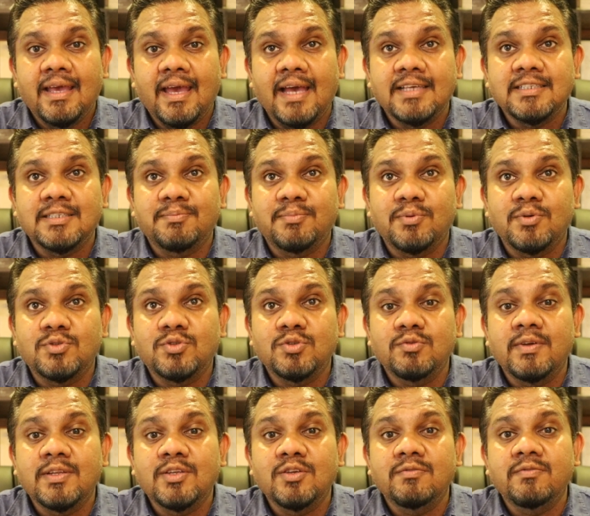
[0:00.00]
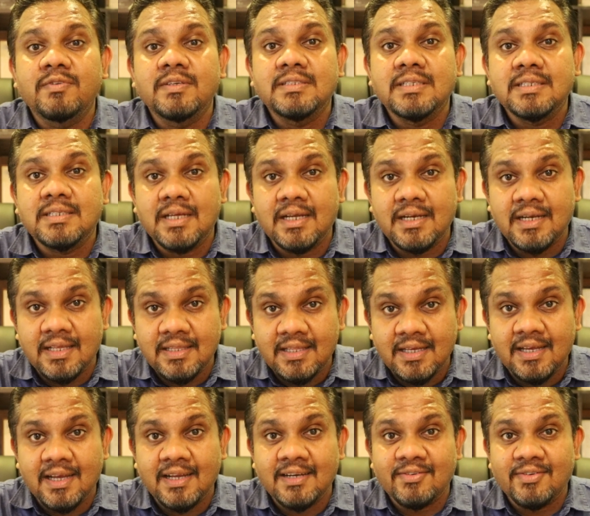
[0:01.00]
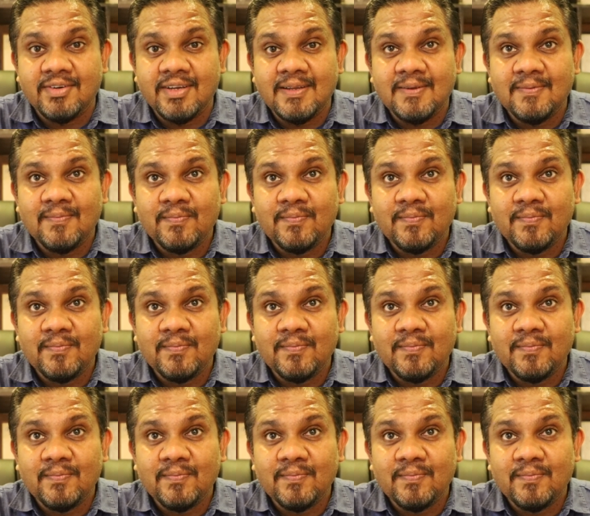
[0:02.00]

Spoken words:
as opposed to when you visit another country?